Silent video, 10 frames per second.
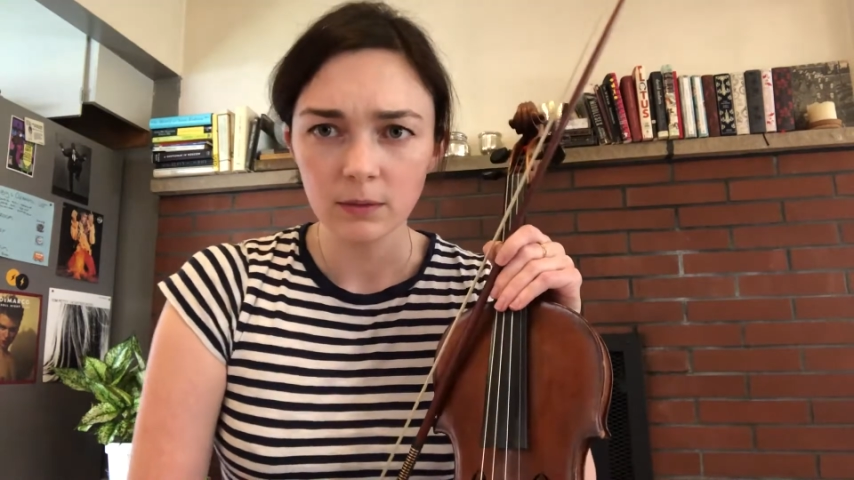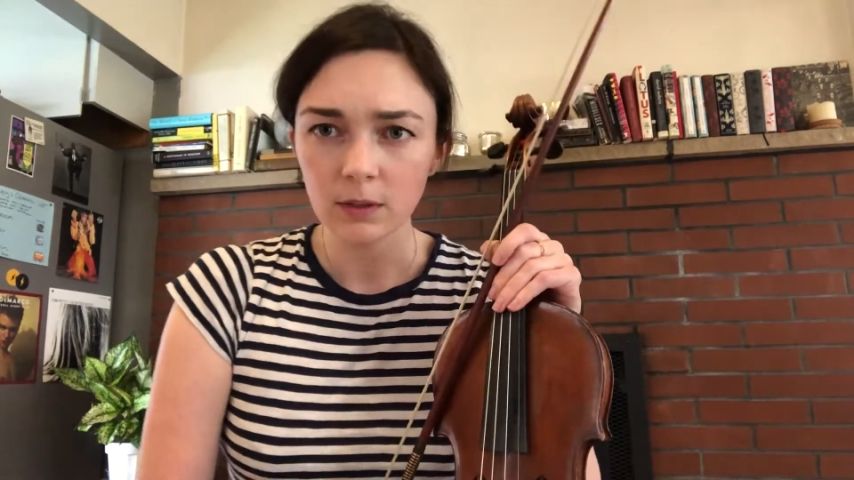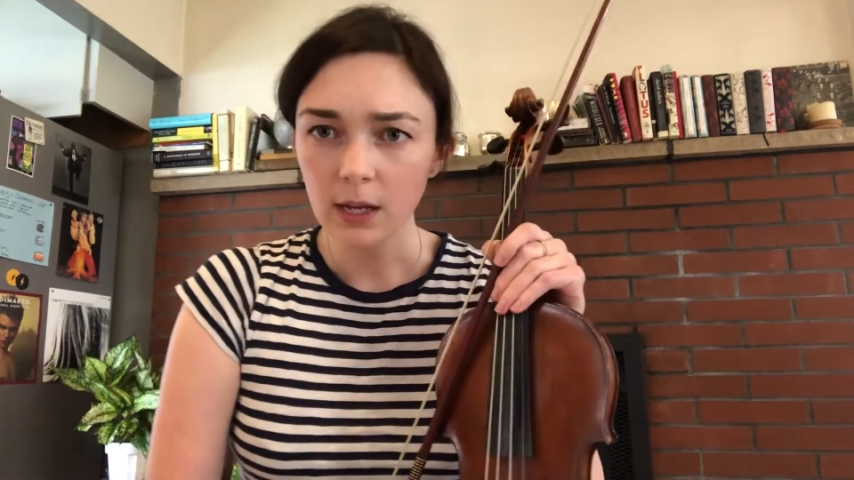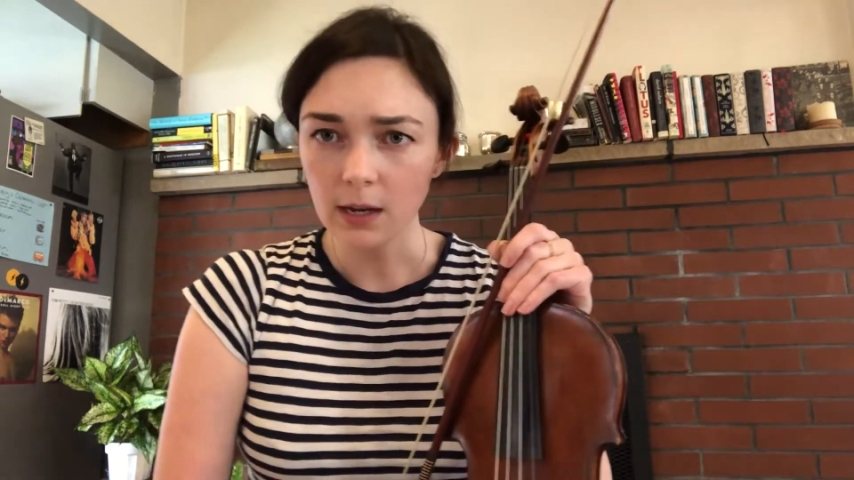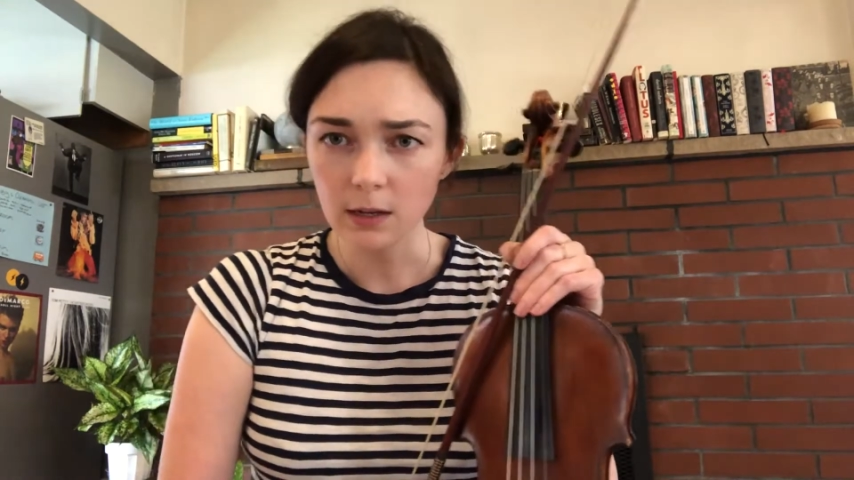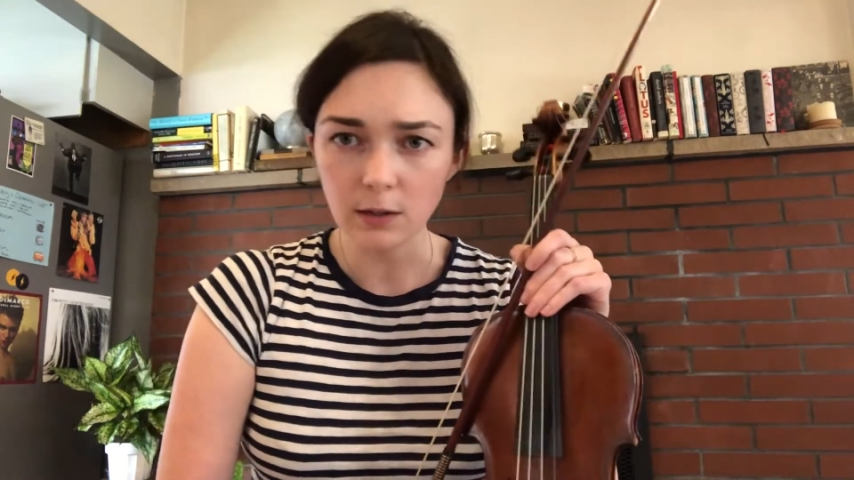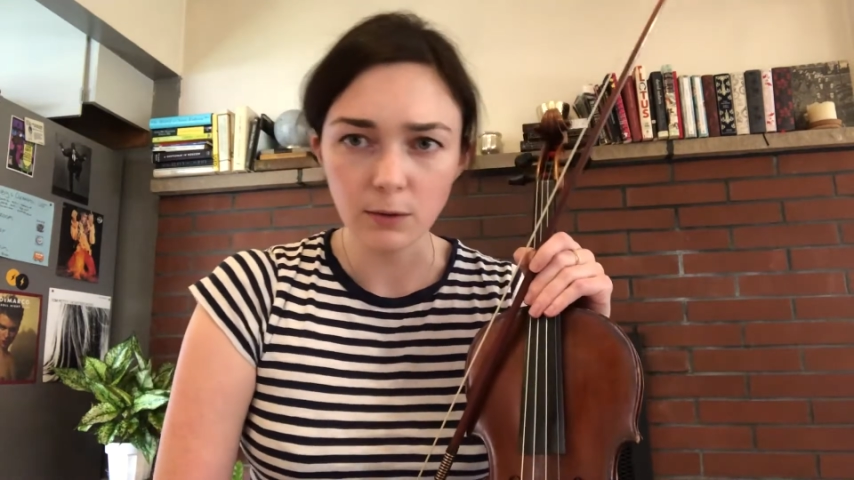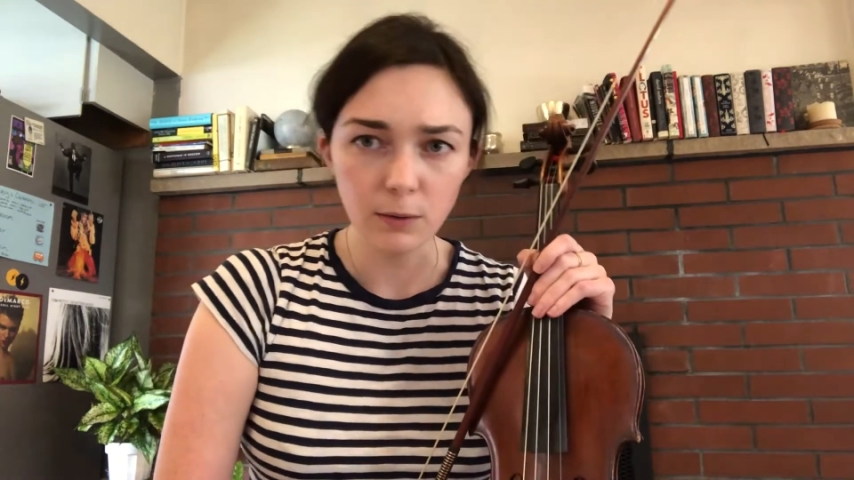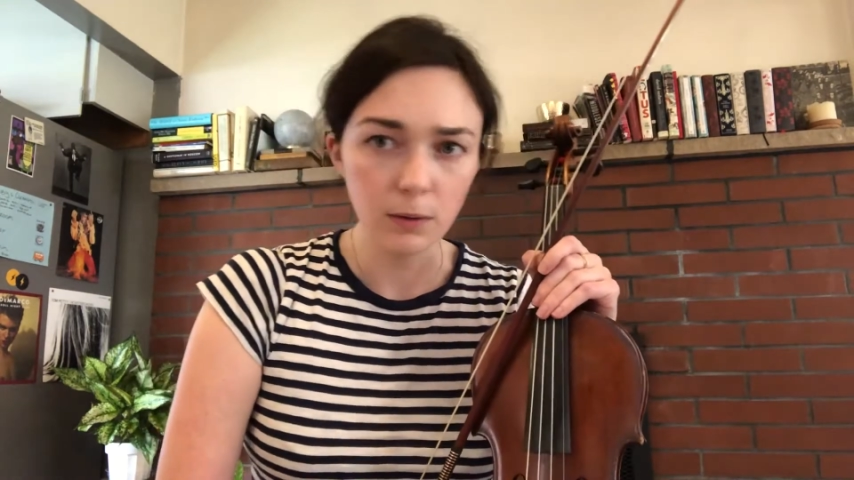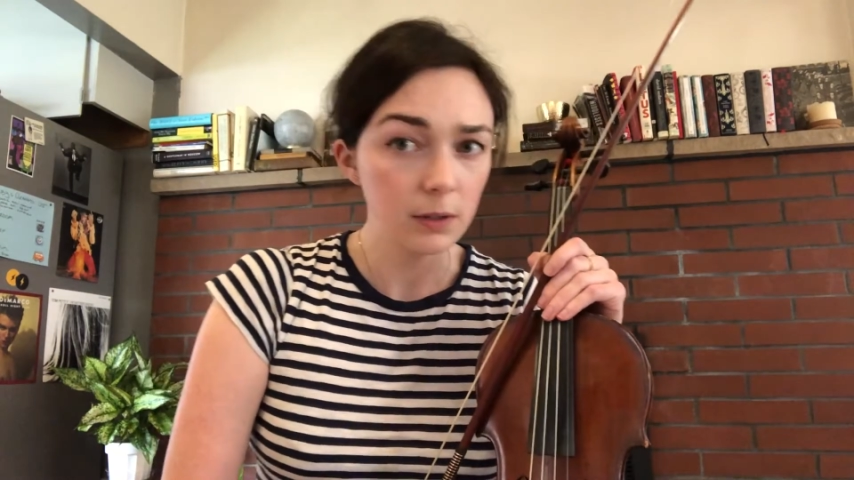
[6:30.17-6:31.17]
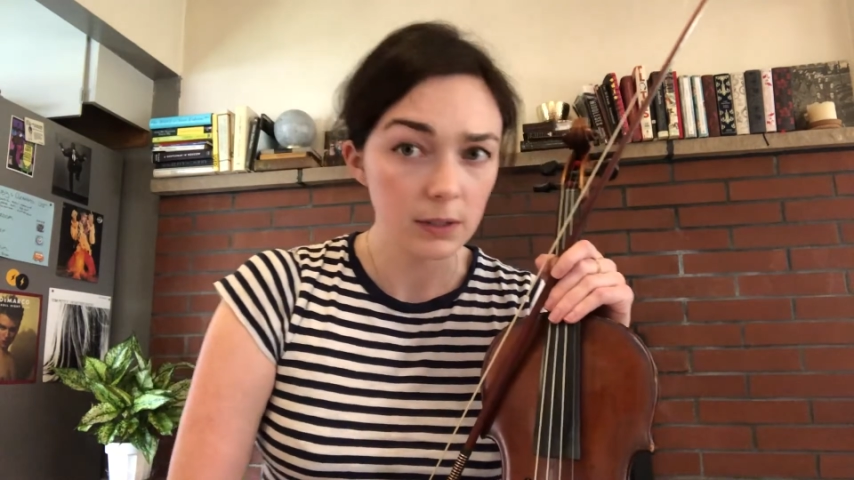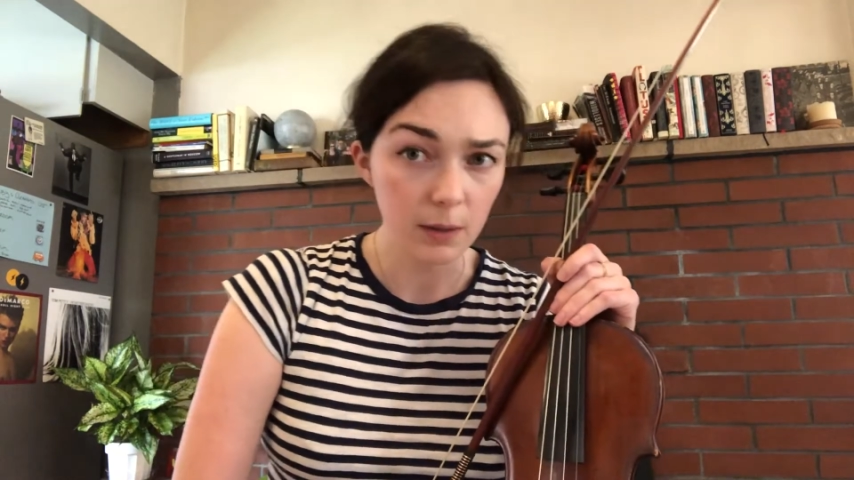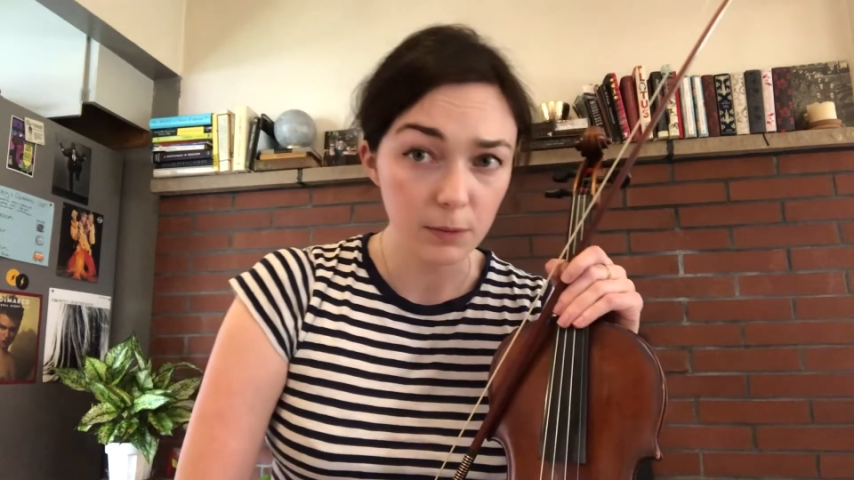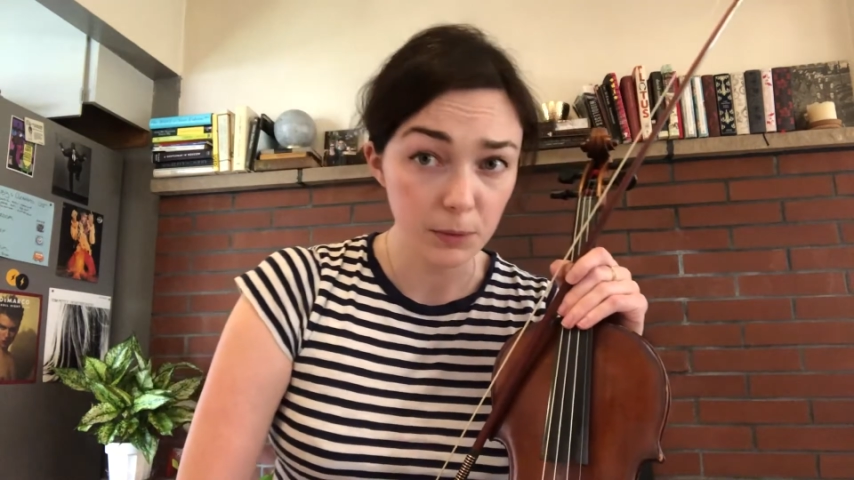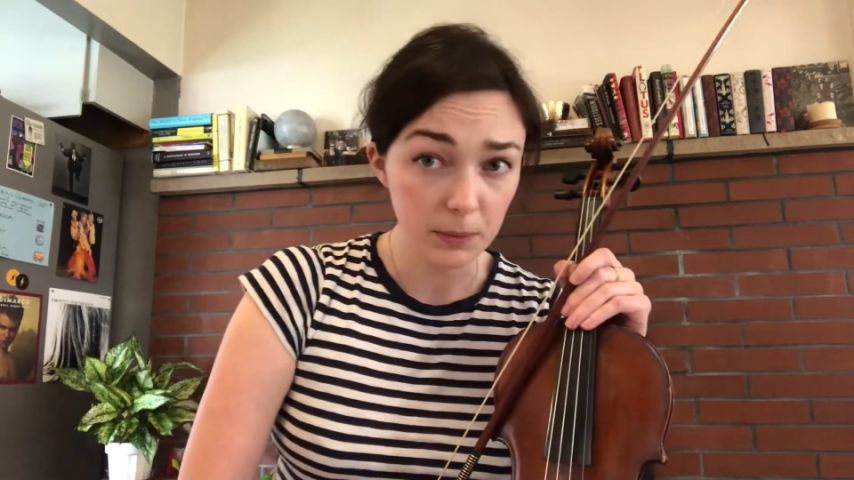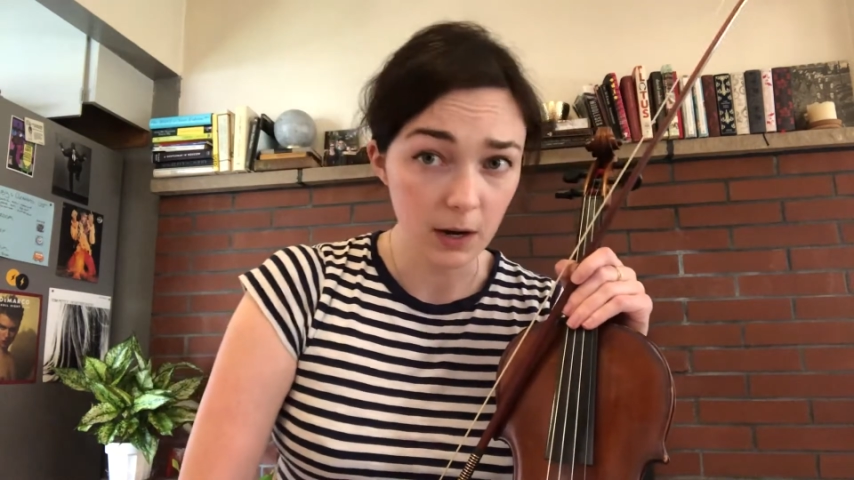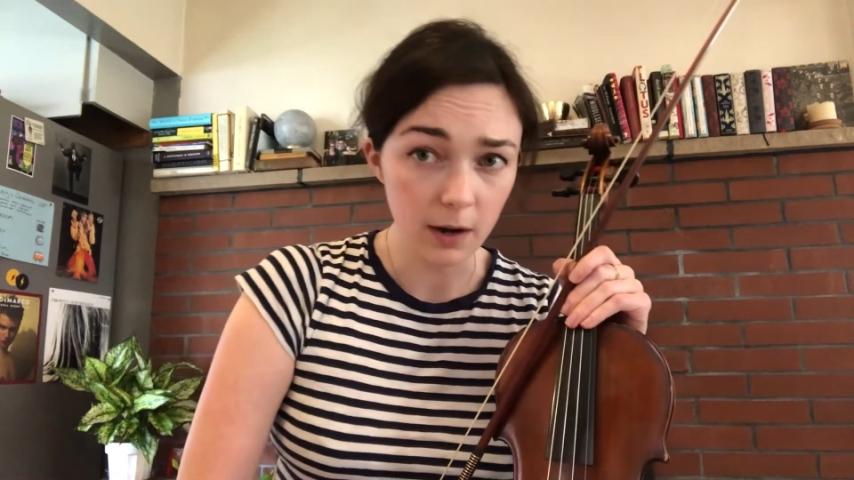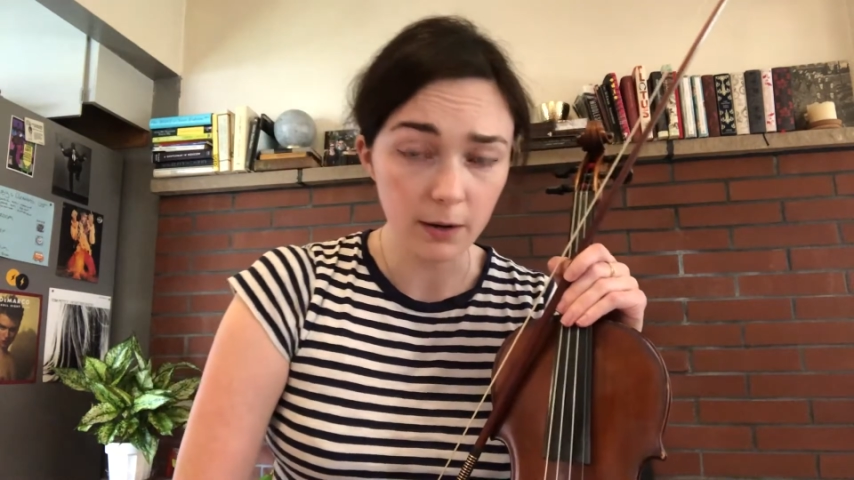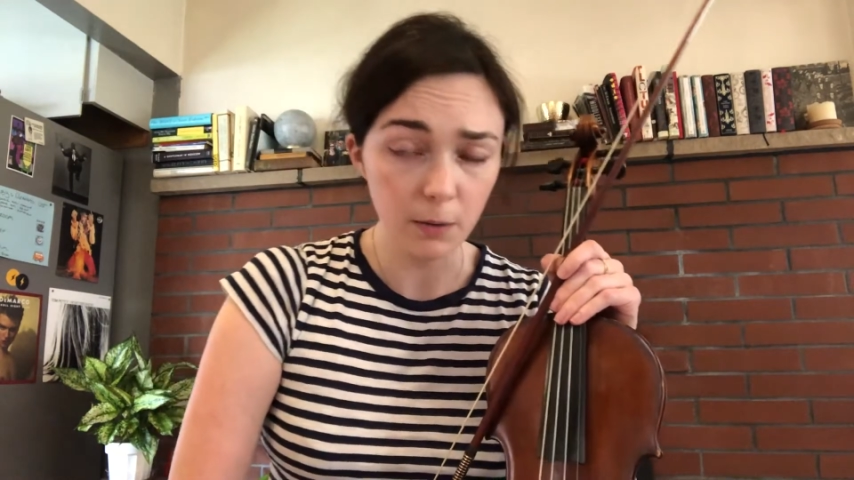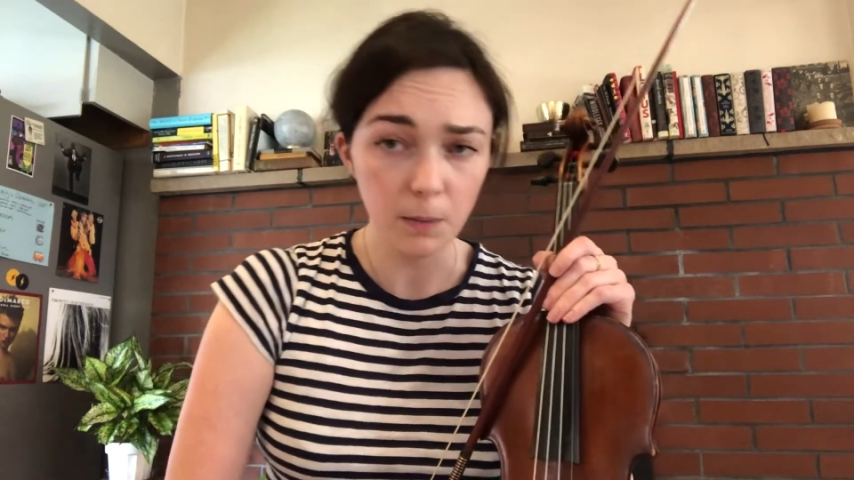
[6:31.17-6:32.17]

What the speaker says: can do some spiccato,